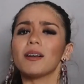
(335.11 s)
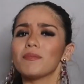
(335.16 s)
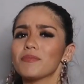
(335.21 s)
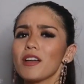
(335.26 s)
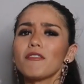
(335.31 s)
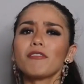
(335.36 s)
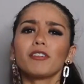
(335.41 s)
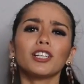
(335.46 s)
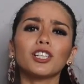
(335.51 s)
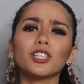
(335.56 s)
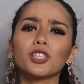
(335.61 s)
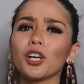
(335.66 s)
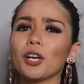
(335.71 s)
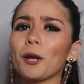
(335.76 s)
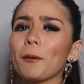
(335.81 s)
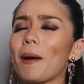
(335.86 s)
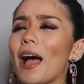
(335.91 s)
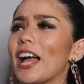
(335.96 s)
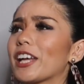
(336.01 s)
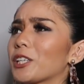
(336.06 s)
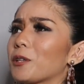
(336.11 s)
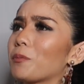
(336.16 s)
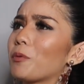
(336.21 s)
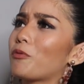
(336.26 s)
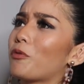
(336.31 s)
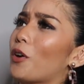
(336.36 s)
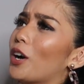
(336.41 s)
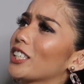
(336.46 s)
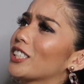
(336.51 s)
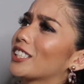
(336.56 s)
I'm never gonna join a pageant
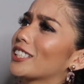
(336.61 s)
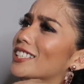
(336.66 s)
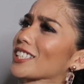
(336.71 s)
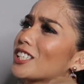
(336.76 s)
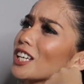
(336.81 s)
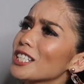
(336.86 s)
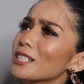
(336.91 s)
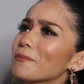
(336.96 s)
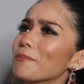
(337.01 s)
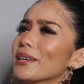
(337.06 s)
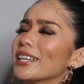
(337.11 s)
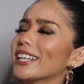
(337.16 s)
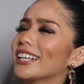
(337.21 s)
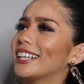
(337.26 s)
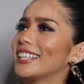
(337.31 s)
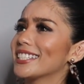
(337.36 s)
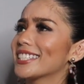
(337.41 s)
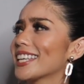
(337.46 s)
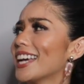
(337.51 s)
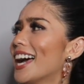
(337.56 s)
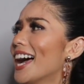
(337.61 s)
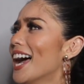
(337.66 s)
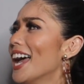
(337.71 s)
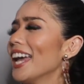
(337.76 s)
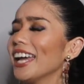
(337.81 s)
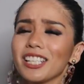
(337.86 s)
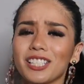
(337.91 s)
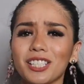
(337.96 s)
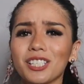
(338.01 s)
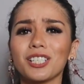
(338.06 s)
before just because
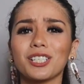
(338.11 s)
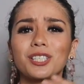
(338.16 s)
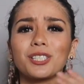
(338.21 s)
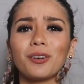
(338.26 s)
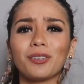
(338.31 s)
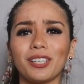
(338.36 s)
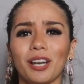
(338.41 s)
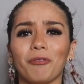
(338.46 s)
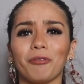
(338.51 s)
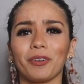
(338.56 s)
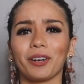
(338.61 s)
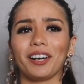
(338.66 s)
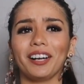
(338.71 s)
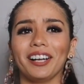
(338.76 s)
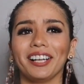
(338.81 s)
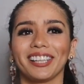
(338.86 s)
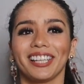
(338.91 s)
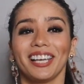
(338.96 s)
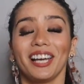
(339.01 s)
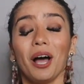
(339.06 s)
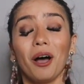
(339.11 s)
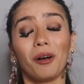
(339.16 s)
it's just so difficult.